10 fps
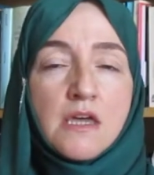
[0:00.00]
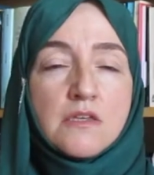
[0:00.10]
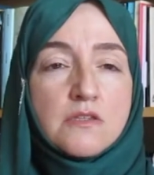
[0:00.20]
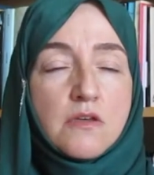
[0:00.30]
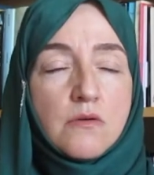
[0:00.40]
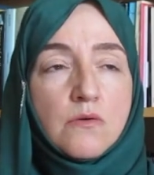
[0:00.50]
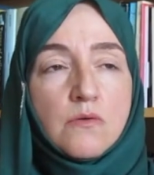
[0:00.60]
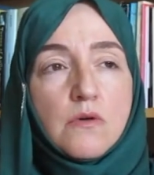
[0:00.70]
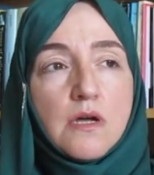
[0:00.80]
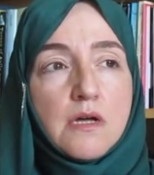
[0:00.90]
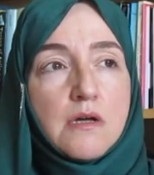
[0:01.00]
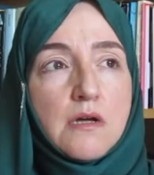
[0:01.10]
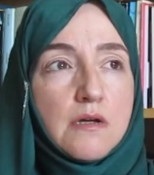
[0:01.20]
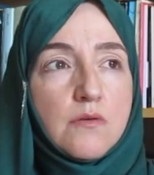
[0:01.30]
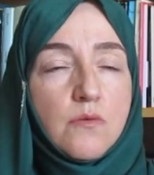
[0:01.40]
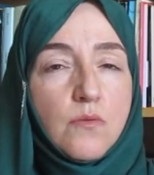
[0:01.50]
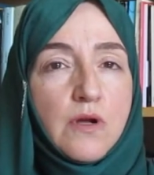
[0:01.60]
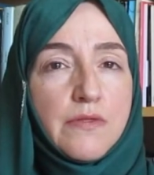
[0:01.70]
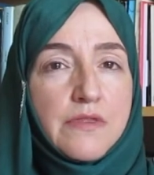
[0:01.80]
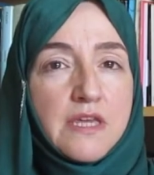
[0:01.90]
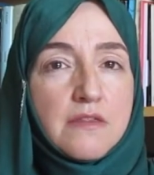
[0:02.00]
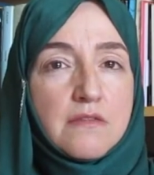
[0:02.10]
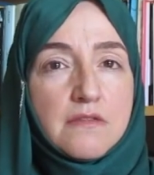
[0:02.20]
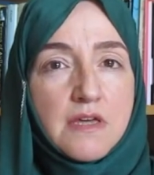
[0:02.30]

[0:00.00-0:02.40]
So one thing